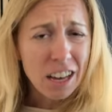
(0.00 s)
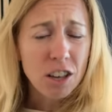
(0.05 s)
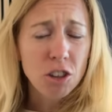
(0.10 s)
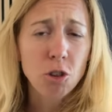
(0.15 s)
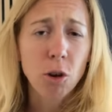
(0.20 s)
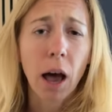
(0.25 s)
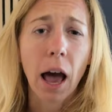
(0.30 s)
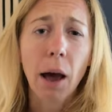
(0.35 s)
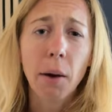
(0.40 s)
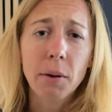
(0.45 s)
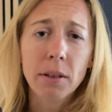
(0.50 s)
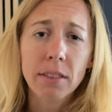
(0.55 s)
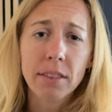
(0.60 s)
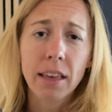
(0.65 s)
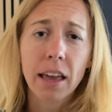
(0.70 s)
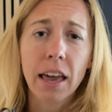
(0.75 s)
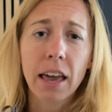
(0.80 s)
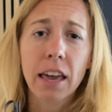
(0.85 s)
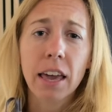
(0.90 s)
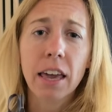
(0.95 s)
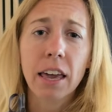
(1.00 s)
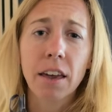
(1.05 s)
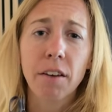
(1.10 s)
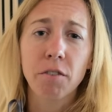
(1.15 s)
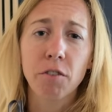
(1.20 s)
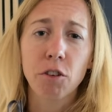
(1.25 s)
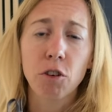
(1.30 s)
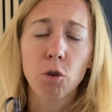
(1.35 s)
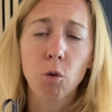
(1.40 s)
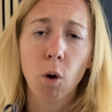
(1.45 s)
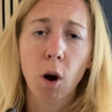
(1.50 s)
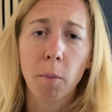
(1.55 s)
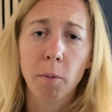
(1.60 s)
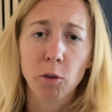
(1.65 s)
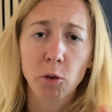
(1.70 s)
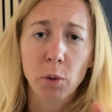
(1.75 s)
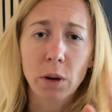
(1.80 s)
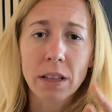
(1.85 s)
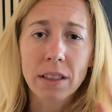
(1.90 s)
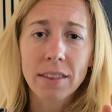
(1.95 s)
So I would say if you are
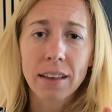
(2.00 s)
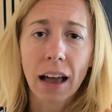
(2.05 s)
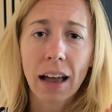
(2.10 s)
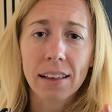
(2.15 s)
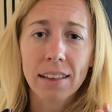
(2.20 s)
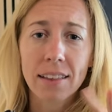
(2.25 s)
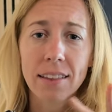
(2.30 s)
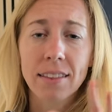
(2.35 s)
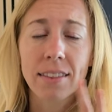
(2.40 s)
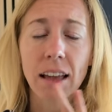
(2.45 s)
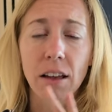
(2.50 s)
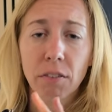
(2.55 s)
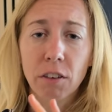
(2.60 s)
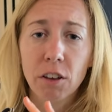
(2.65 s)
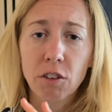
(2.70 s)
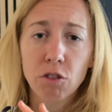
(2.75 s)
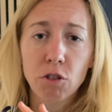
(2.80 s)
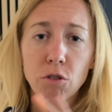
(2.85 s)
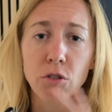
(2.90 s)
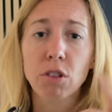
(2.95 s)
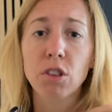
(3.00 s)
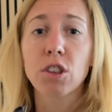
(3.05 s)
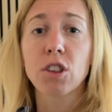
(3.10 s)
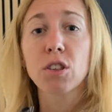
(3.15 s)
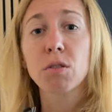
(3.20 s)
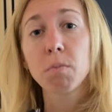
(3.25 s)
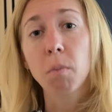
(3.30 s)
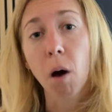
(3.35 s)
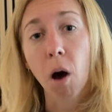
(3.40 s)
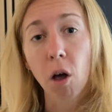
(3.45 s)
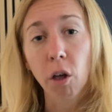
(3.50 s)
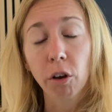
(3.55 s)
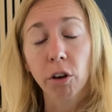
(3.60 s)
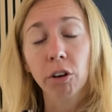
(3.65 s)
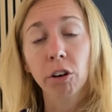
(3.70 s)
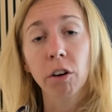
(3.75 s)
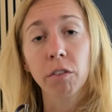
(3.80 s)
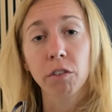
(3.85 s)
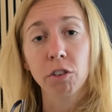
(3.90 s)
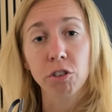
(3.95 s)
between sizes, definitely choose the
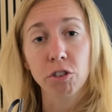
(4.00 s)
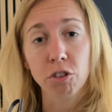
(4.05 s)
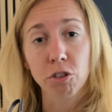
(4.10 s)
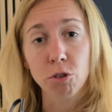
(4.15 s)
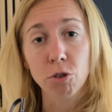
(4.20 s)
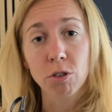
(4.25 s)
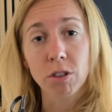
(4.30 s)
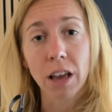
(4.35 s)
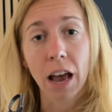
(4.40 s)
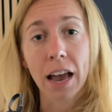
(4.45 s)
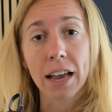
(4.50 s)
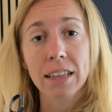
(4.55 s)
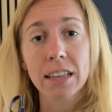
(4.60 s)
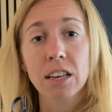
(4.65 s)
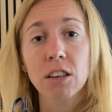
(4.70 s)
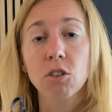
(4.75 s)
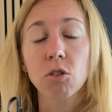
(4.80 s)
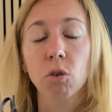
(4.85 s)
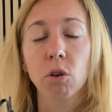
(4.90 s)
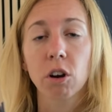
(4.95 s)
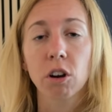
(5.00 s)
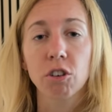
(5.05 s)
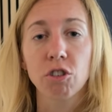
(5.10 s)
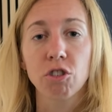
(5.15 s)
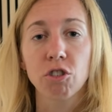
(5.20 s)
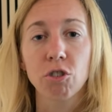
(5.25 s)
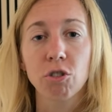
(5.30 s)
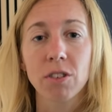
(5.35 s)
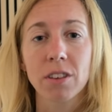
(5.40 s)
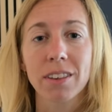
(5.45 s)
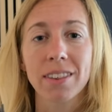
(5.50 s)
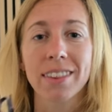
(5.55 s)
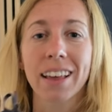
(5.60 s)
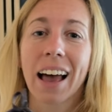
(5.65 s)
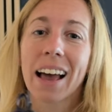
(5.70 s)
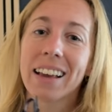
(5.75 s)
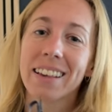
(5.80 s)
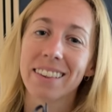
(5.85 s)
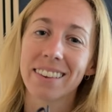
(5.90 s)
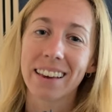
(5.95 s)
smaller of your two sizes, or choose to
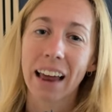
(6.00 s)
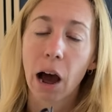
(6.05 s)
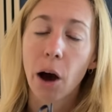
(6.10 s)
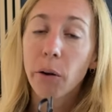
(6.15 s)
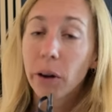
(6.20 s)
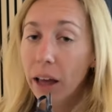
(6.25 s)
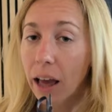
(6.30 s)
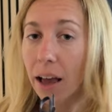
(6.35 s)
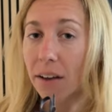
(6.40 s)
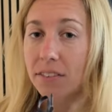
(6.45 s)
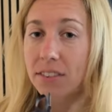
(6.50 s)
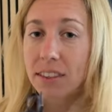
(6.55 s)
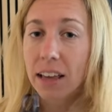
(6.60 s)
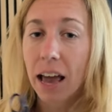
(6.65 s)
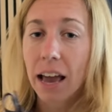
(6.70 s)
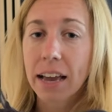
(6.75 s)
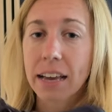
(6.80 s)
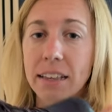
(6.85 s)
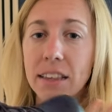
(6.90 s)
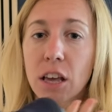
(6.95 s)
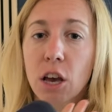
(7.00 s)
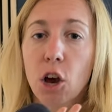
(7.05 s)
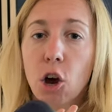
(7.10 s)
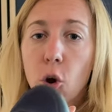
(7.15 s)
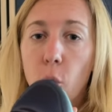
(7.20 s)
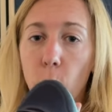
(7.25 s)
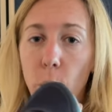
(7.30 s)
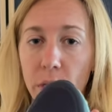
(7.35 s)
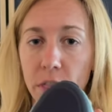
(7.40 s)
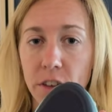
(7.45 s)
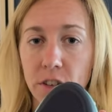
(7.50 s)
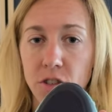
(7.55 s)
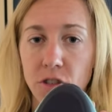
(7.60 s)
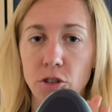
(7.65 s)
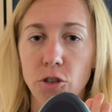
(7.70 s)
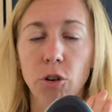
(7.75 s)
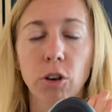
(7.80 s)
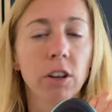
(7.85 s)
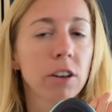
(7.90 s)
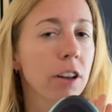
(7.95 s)
size down a half size with this
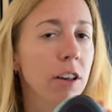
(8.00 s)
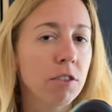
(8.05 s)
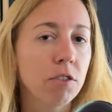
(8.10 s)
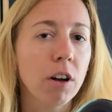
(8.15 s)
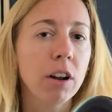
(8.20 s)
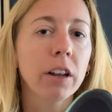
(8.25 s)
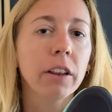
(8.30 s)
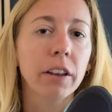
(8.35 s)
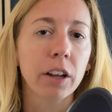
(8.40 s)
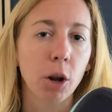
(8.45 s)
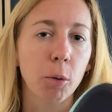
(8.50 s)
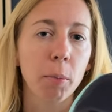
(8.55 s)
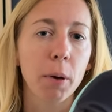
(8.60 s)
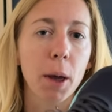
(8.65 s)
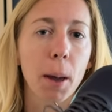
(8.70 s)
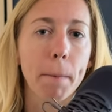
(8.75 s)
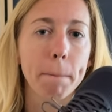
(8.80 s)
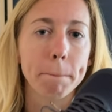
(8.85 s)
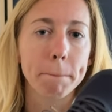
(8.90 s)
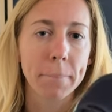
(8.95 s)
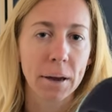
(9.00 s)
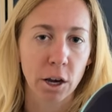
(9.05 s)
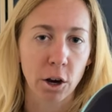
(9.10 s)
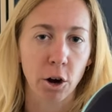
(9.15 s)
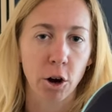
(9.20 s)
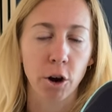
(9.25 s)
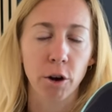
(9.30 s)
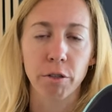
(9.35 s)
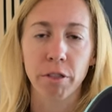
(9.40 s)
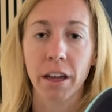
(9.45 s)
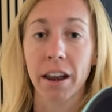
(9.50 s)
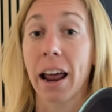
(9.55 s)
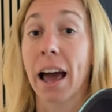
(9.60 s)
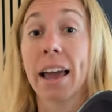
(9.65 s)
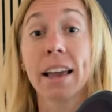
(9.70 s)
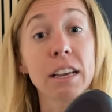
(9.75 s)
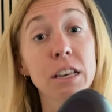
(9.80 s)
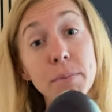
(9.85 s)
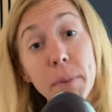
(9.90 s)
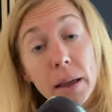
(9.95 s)
shoe, because it does run a little bit bigger than I
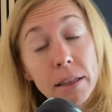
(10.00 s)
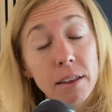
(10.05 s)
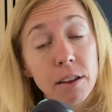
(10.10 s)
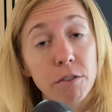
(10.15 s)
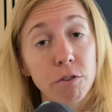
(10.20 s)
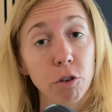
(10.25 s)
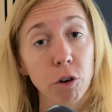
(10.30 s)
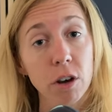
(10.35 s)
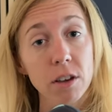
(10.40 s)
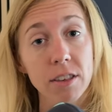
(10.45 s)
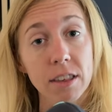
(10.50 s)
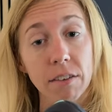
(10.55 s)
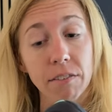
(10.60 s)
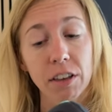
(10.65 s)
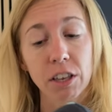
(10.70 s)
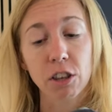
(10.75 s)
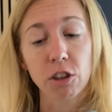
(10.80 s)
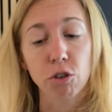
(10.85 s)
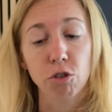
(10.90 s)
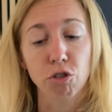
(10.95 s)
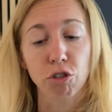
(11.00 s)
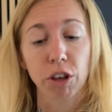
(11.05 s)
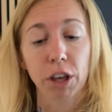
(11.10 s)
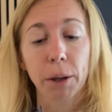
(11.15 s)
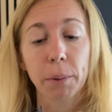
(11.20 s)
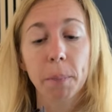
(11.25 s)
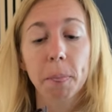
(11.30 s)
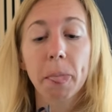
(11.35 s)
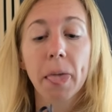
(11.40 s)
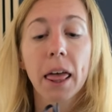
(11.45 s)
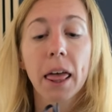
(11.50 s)
expected for a seven usually.